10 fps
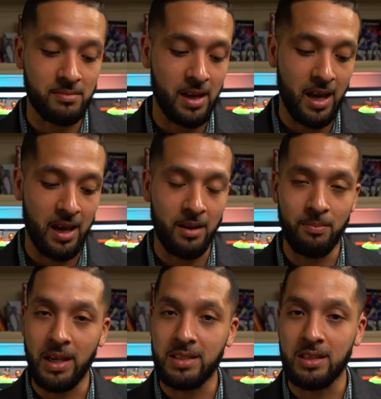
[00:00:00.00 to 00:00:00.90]
and
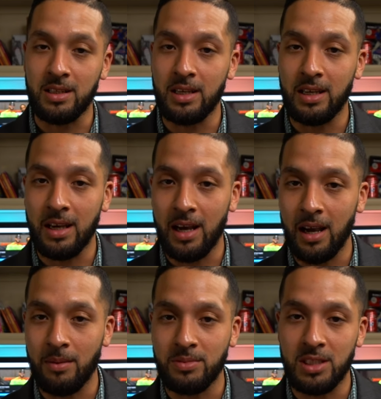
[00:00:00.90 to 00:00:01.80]
basically
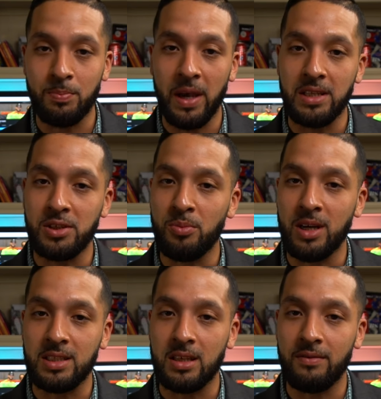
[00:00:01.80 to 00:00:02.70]
I just paid two
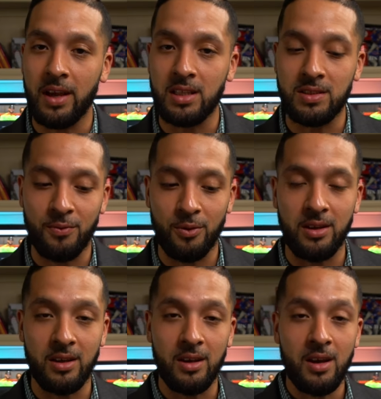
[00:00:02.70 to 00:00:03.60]
months in advance for
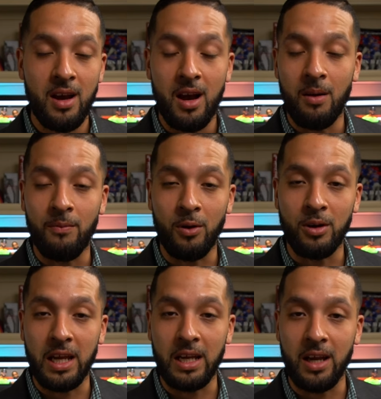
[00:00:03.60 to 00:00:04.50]
the um, for her
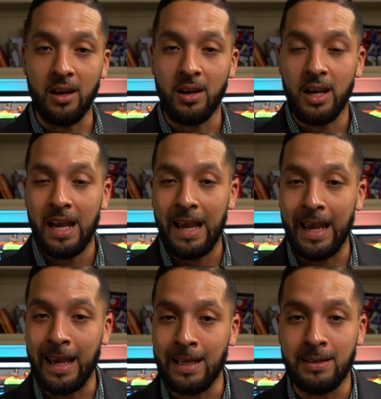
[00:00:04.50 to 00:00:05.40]
daycare,
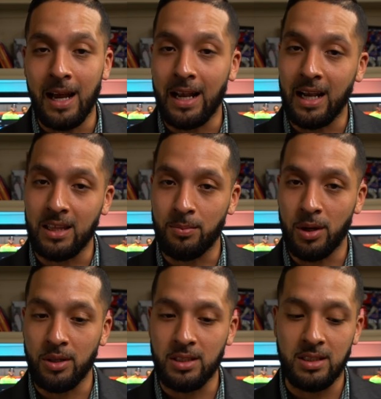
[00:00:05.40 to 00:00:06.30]
and I got the
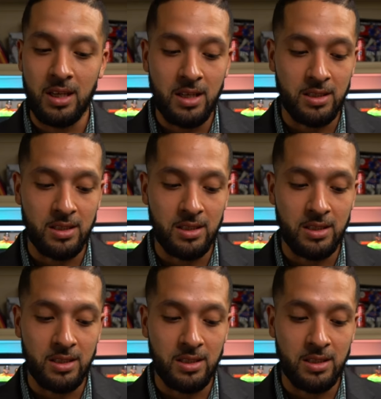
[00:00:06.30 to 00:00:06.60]
bonus.